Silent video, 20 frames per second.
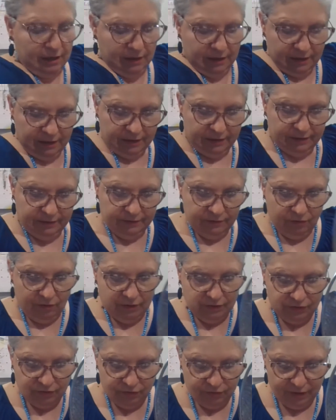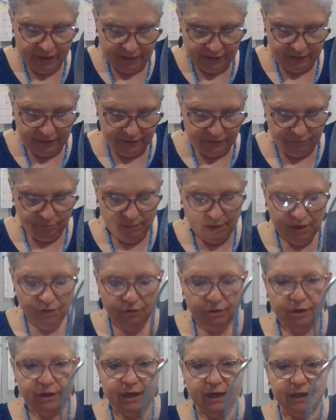I also got this
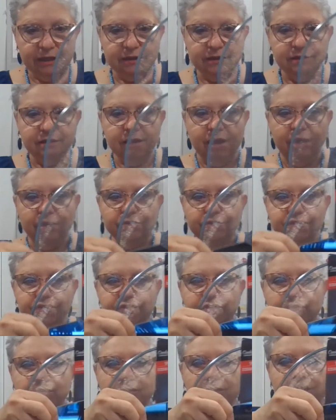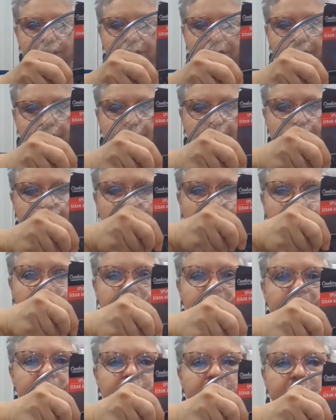mirror at the dollar store,
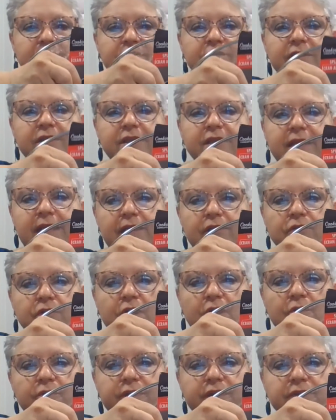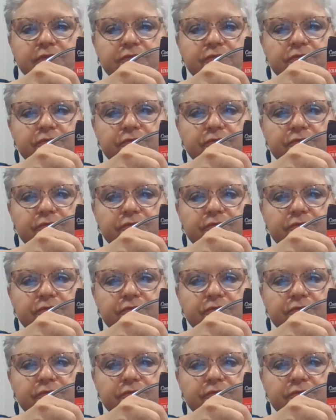and that'll go in